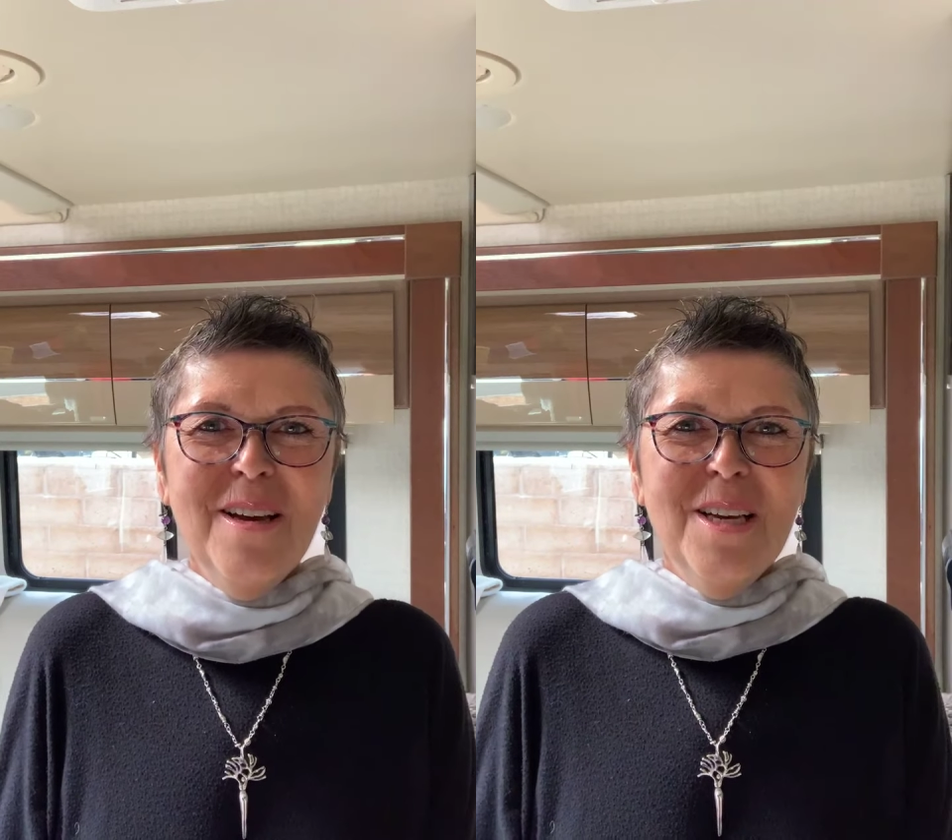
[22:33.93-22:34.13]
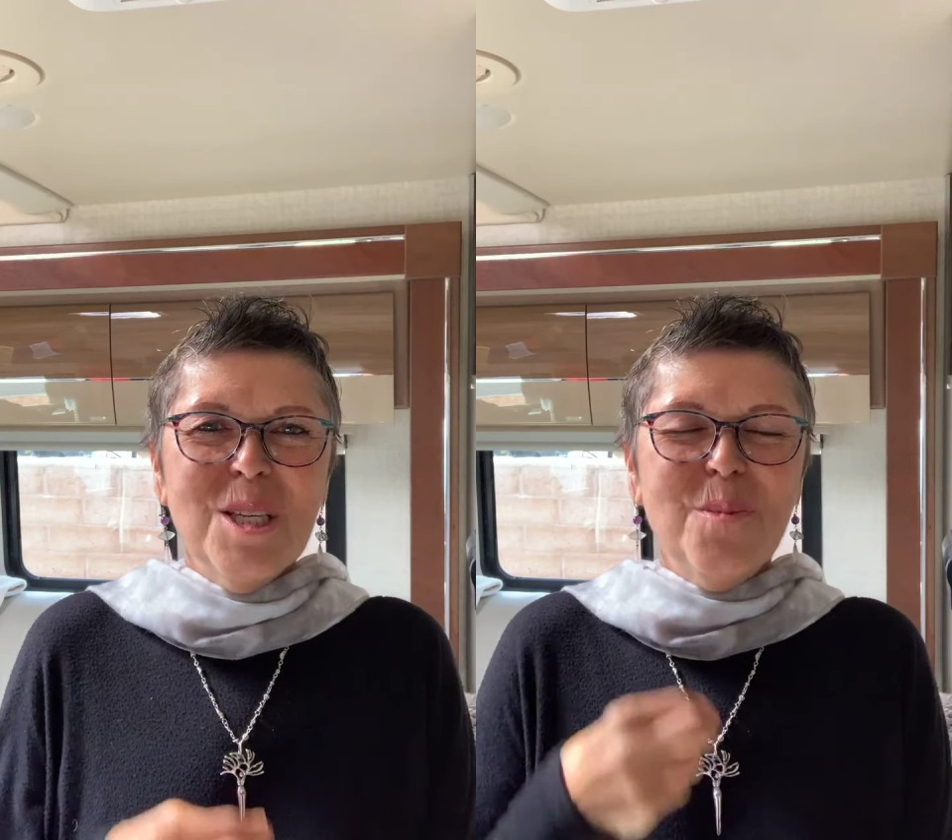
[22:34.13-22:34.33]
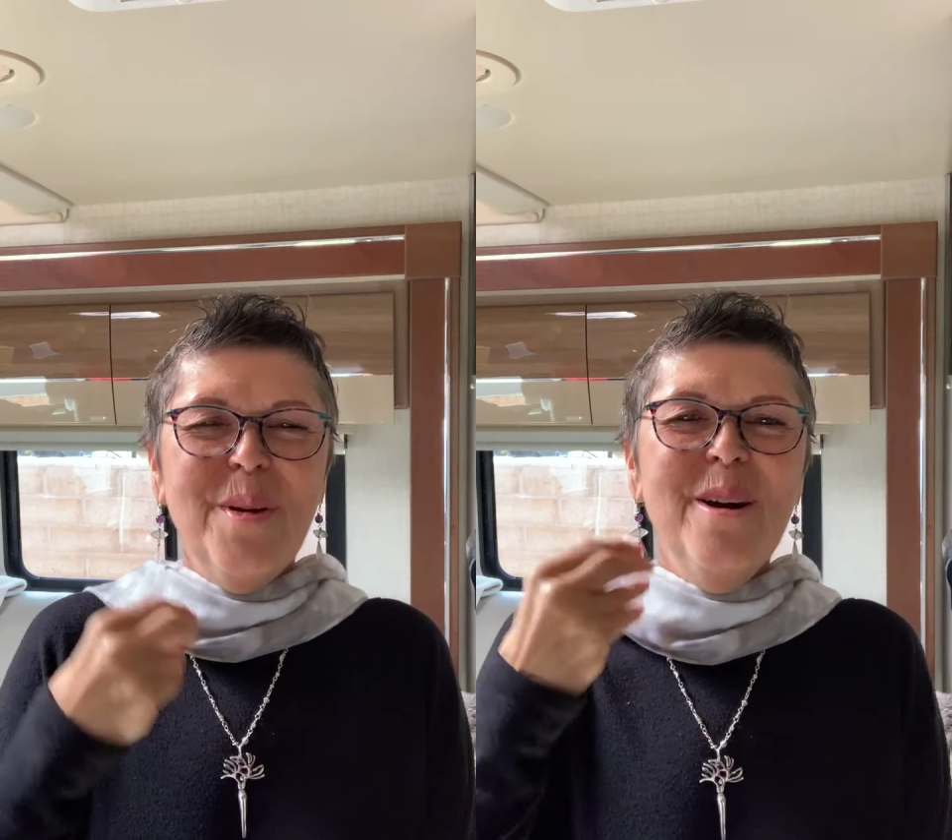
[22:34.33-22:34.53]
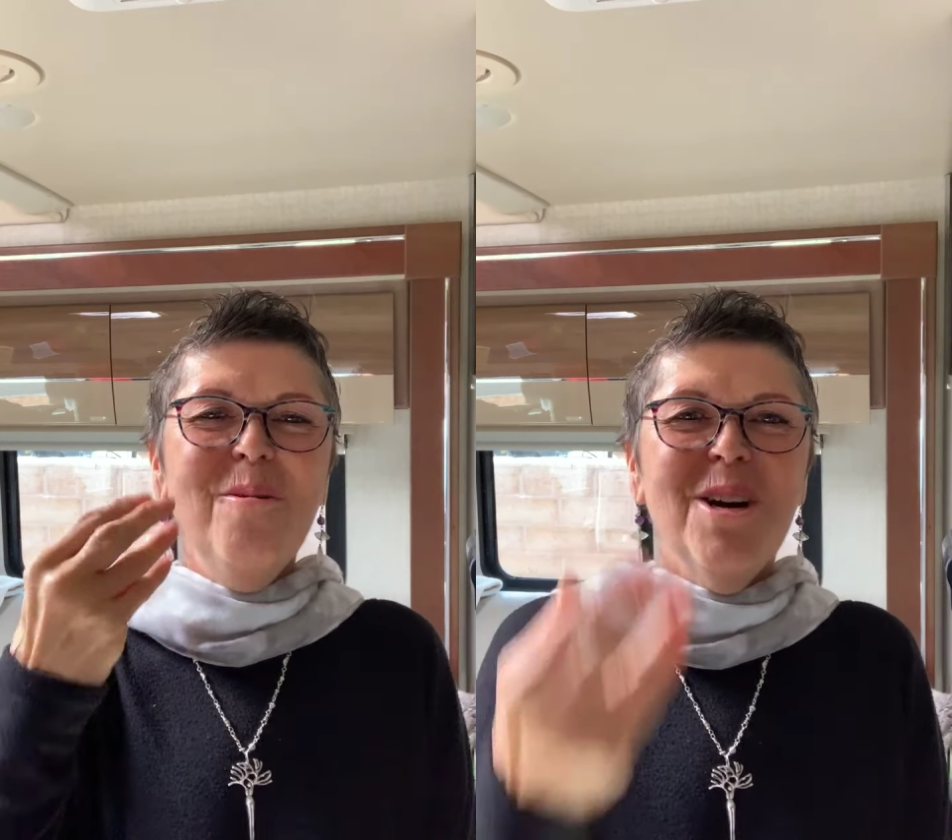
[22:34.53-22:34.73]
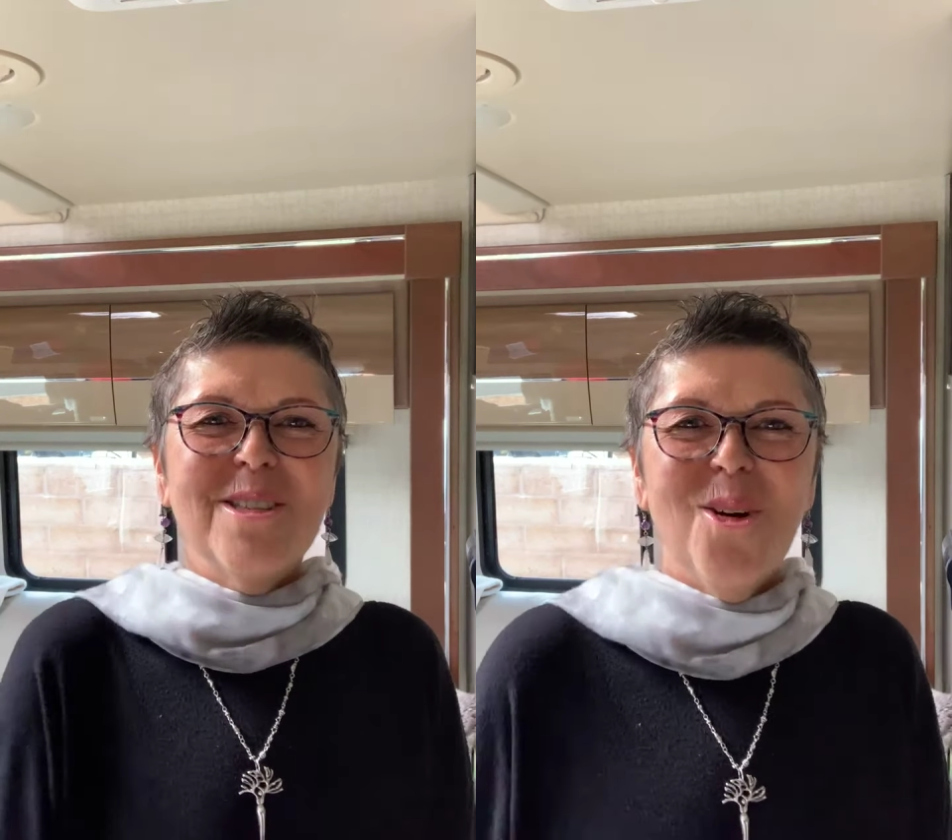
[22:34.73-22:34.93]
spirit
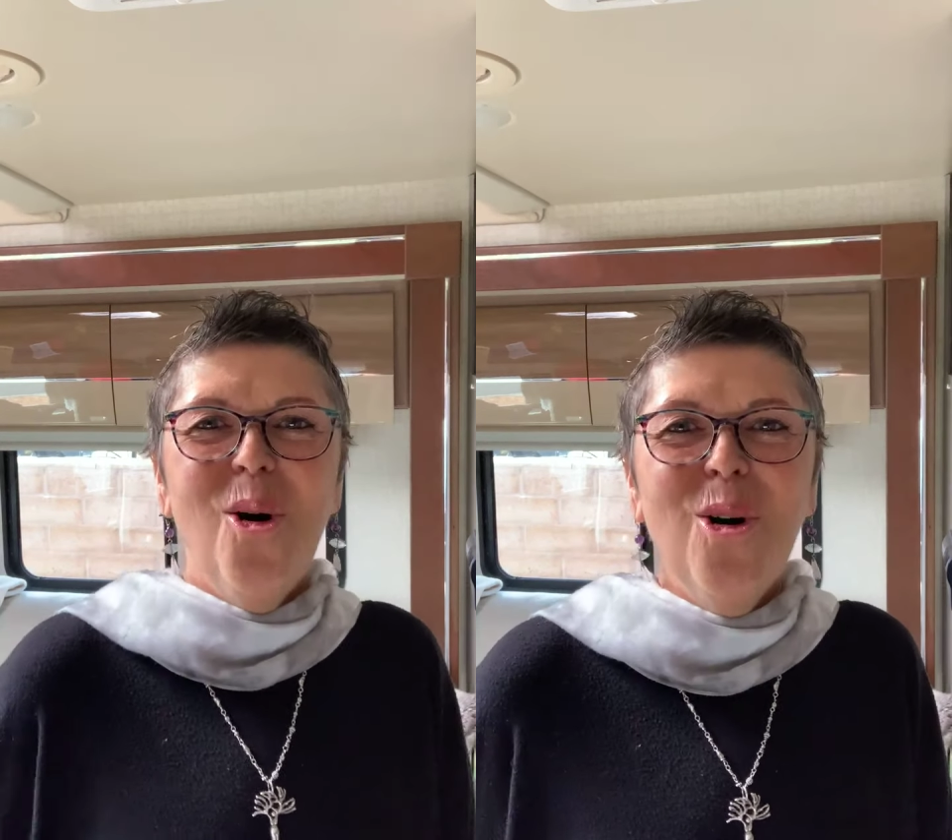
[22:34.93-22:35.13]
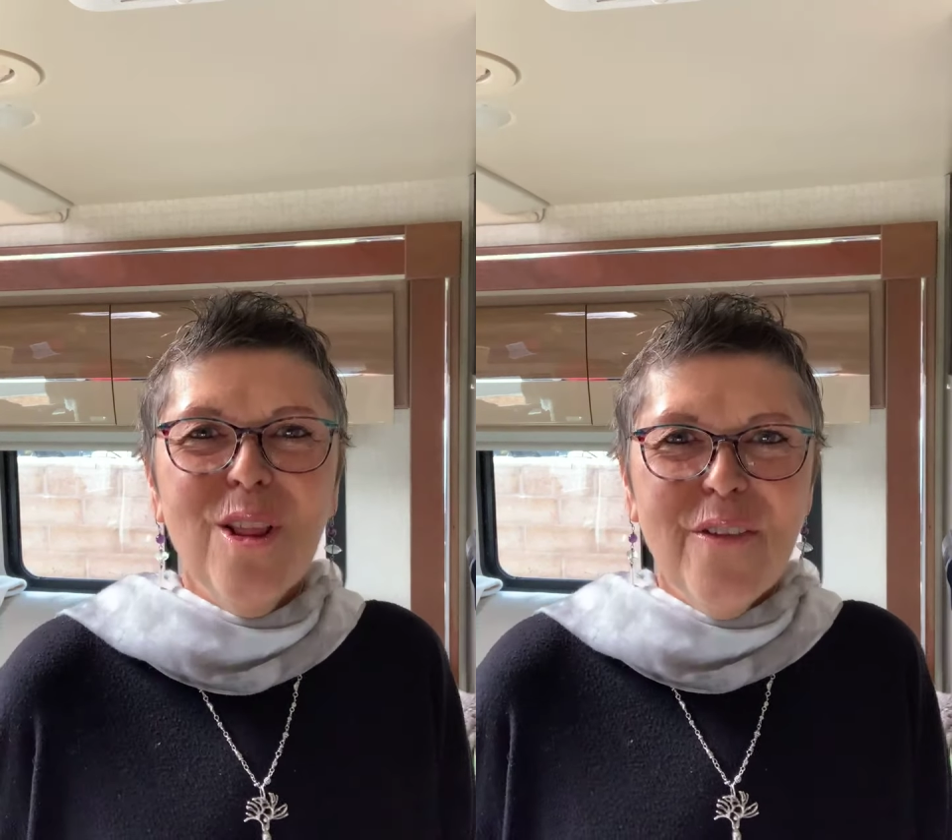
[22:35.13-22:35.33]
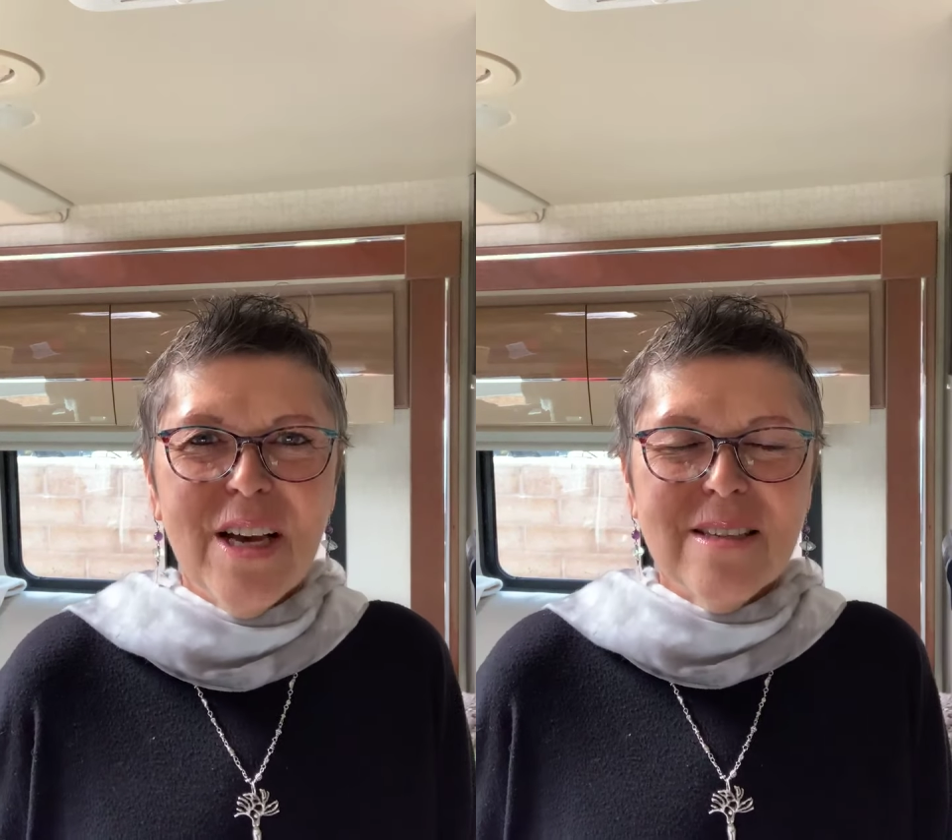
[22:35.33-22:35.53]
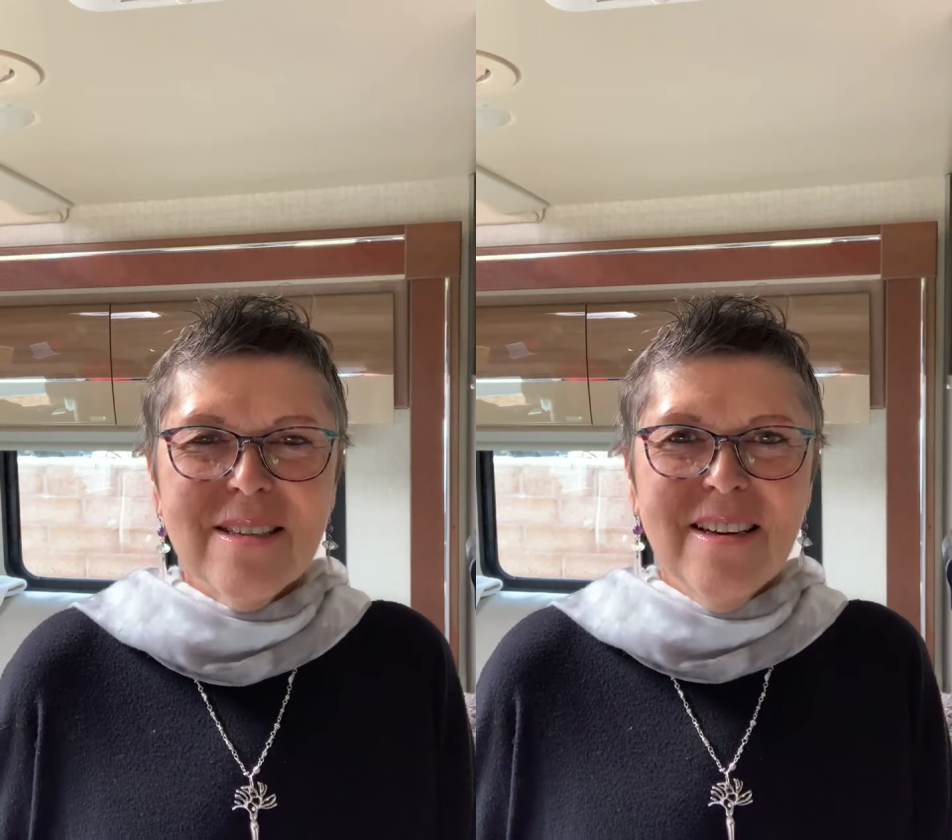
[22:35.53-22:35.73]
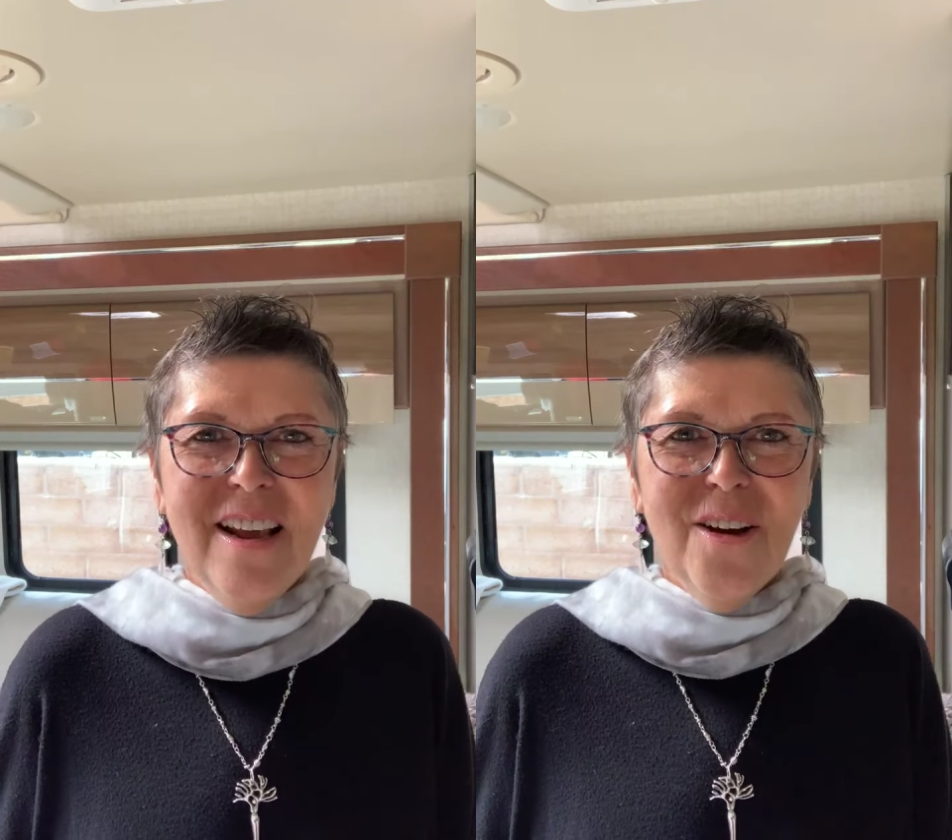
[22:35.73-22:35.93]
wants all of us
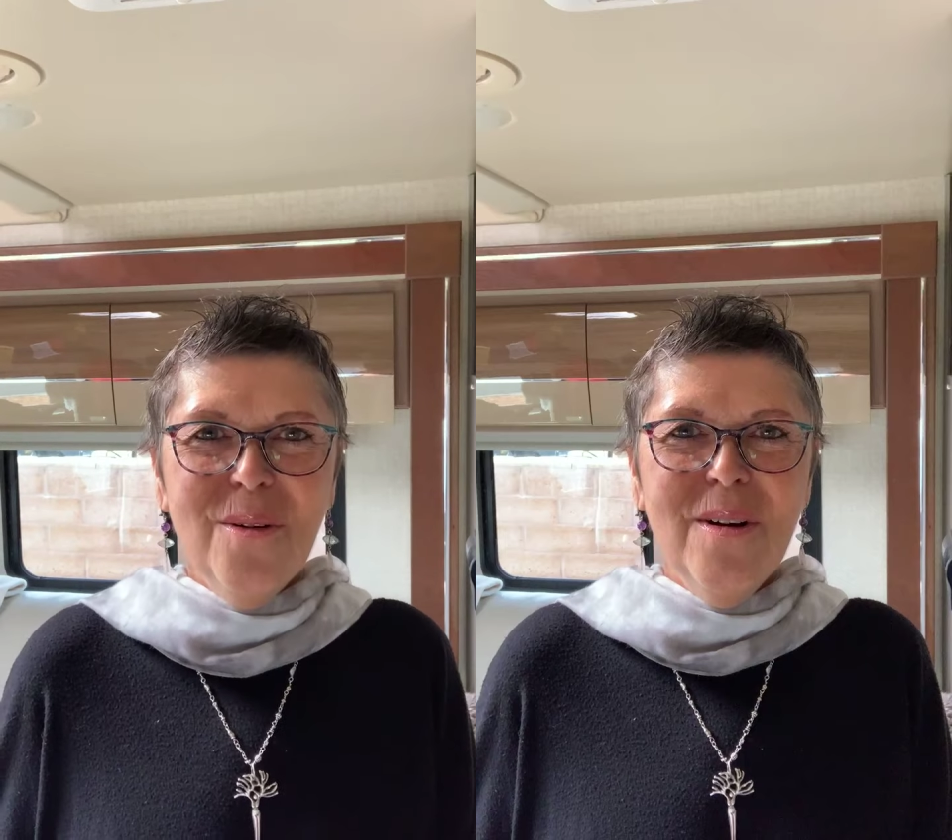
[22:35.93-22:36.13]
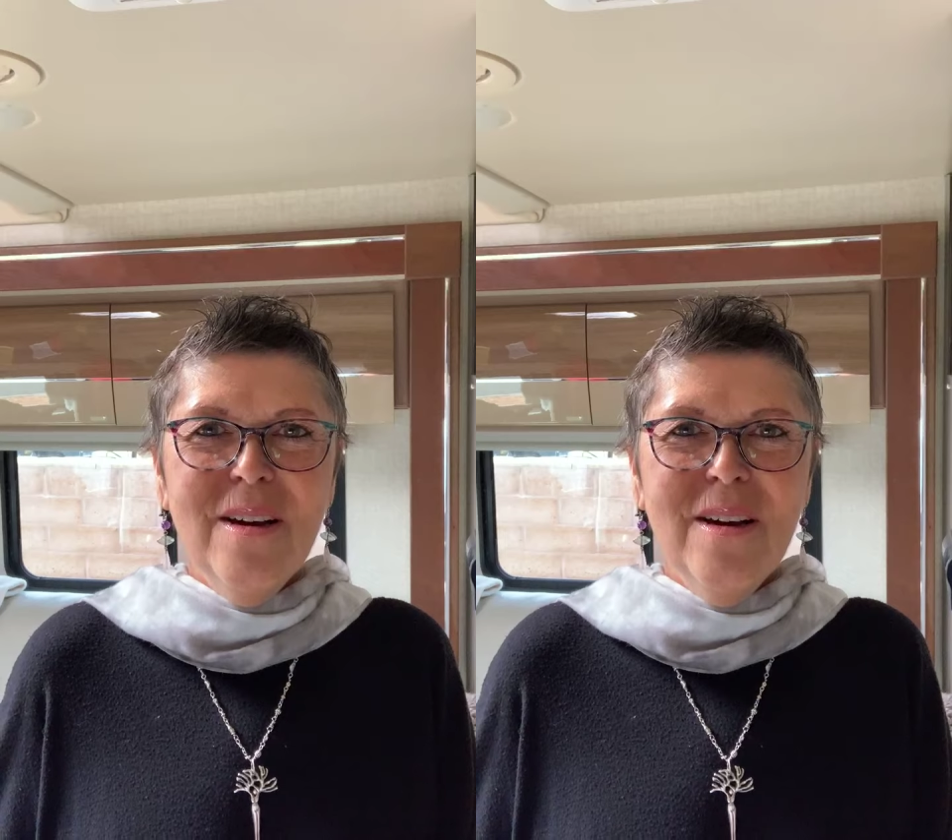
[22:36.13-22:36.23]
to know.